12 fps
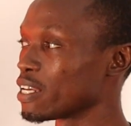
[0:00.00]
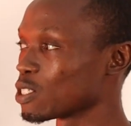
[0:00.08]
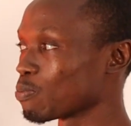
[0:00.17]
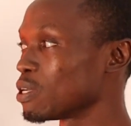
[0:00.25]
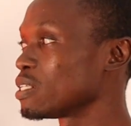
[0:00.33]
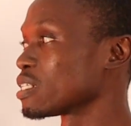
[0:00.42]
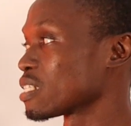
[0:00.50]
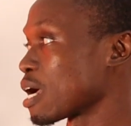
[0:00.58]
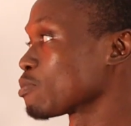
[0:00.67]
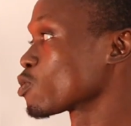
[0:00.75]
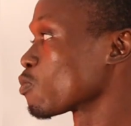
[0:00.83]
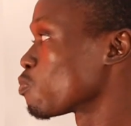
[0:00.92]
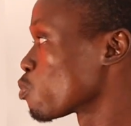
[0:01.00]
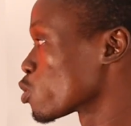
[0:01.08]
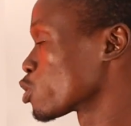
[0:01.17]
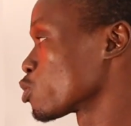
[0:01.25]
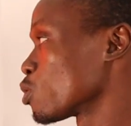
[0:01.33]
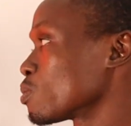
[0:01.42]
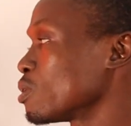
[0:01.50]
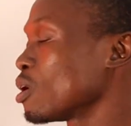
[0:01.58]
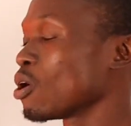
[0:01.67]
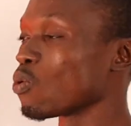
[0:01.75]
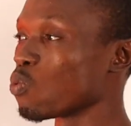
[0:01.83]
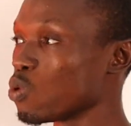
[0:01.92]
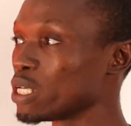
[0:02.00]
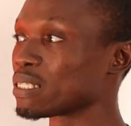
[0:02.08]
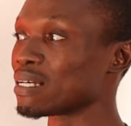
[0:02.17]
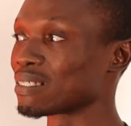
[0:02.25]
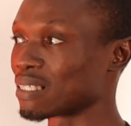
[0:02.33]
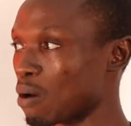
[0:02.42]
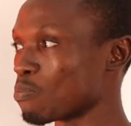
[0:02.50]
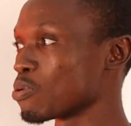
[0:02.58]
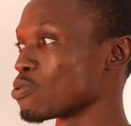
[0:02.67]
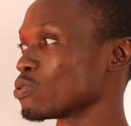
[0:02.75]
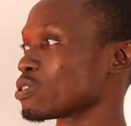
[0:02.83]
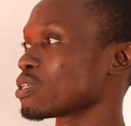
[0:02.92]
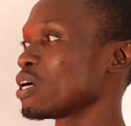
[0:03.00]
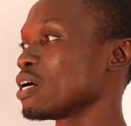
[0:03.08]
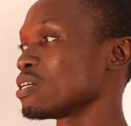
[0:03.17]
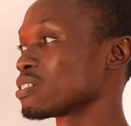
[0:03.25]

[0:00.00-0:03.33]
explain the types of motion with examples,